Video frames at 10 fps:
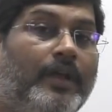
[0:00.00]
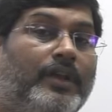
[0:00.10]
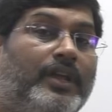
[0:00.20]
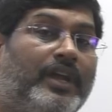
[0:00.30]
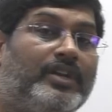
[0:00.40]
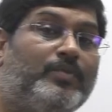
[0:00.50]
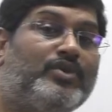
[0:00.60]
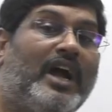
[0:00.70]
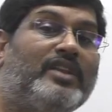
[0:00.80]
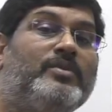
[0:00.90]
Negative
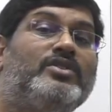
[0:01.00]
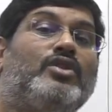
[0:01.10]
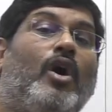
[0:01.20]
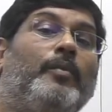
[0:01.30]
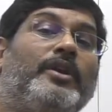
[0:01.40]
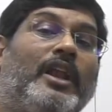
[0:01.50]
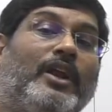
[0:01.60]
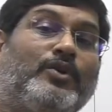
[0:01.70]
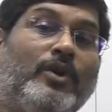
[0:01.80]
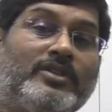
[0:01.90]
charge means how many
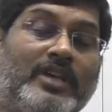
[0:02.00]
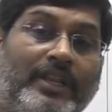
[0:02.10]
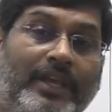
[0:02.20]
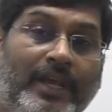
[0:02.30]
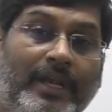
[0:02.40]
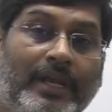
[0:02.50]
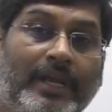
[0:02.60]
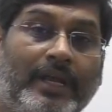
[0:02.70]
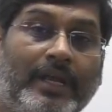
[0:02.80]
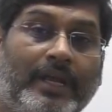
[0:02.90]
electrons are there?
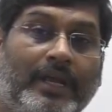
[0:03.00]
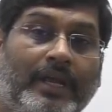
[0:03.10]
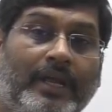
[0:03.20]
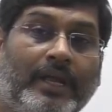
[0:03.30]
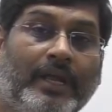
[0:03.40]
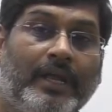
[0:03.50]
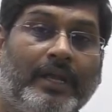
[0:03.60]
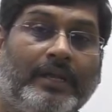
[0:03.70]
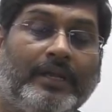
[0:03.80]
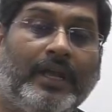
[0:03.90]

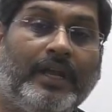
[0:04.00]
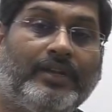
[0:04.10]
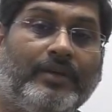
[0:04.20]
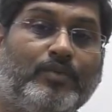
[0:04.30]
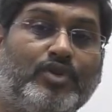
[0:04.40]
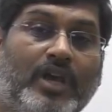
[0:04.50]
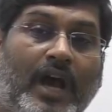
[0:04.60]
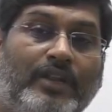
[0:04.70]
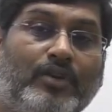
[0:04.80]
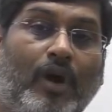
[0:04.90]
Negative
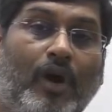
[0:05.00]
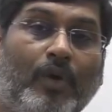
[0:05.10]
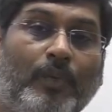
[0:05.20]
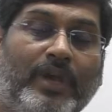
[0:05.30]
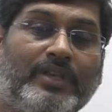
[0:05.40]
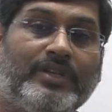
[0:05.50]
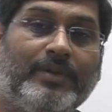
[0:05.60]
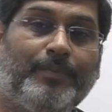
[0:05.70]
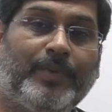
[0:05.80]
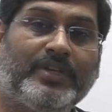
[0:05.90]
charge always
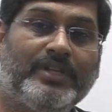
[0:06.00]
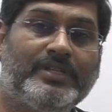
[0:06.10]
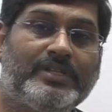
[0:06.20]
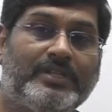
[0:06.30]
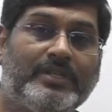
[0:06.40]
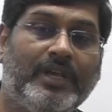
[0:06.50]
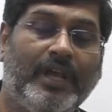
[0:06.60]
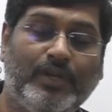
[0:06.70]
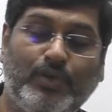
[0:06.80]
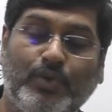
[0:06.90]
represents
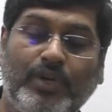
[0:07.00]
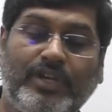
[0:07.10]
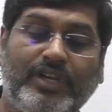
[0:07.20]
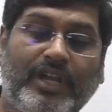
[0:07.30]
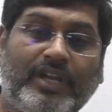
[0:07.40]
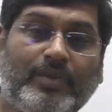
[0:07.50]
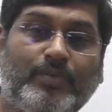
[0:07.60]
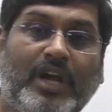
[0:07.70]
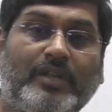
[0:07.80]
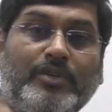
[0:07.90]
here, unit negative
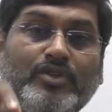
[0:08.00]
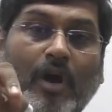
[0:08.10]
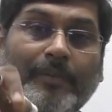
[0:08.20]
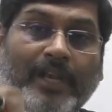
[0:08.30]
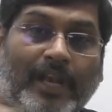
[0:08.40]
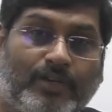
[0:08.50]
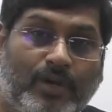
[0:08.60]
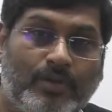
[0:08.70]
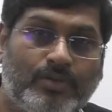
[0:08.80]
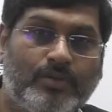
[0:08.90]
charge means how many
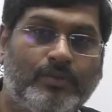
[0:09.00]
electrons?